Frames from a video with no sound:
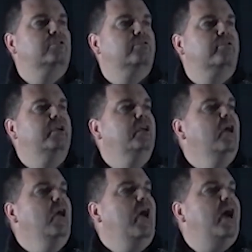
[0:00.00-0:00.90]

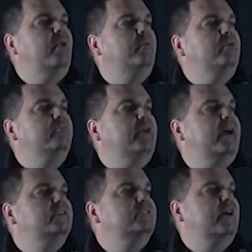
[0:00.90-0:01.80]
and I'm going to
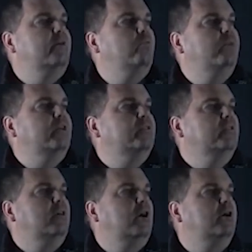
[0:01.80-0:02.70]
react that with
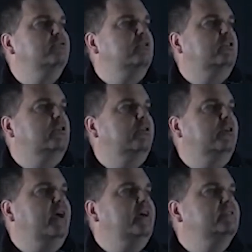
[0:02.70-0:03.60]
hydrochloric
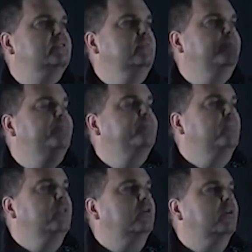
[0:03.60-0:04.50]
acid,
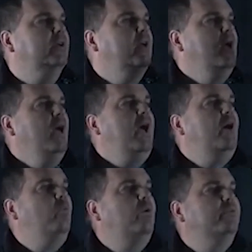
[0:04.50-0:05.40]
okay?
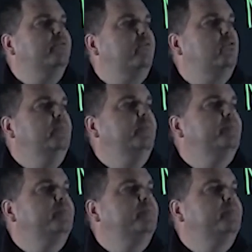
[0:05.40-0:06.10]
And what we form